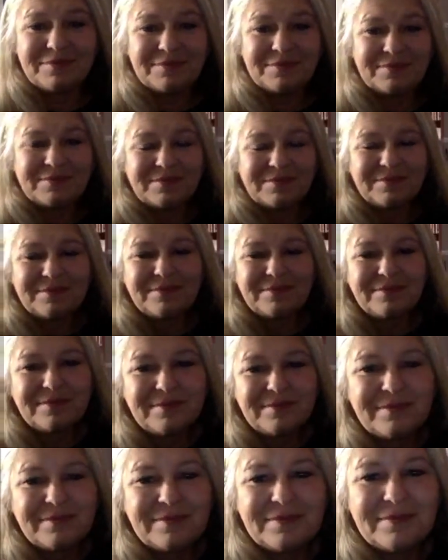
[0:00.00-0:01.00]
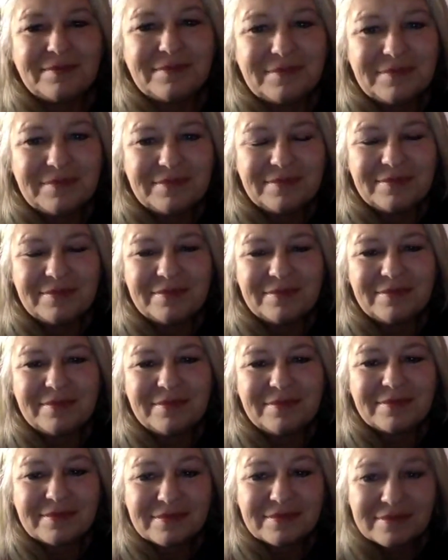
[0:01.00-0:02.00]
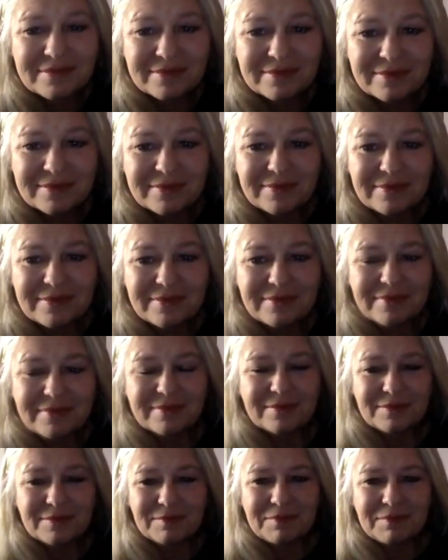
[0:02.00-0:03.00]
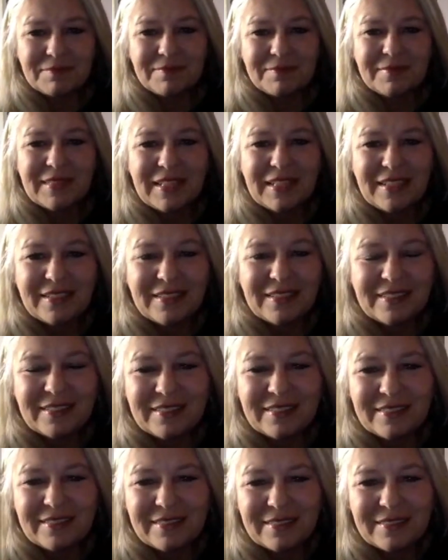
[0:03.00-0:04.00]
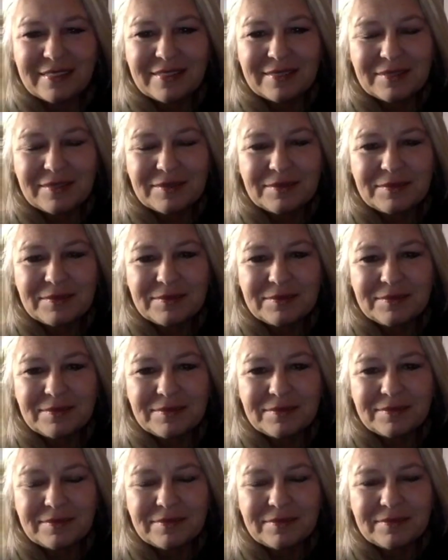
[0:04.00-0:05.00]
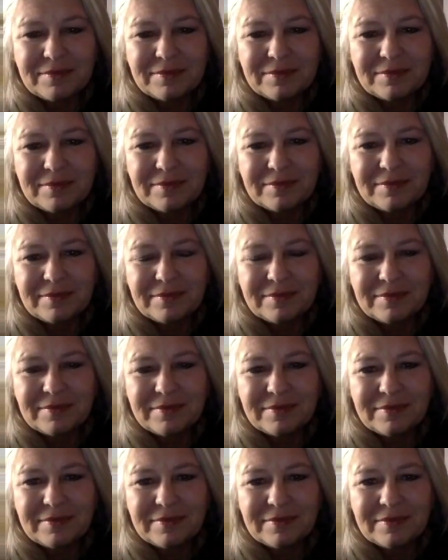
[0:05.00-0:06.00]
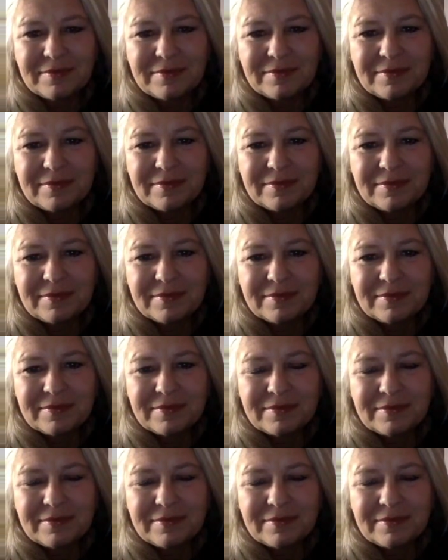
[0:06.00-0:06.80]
[no speech]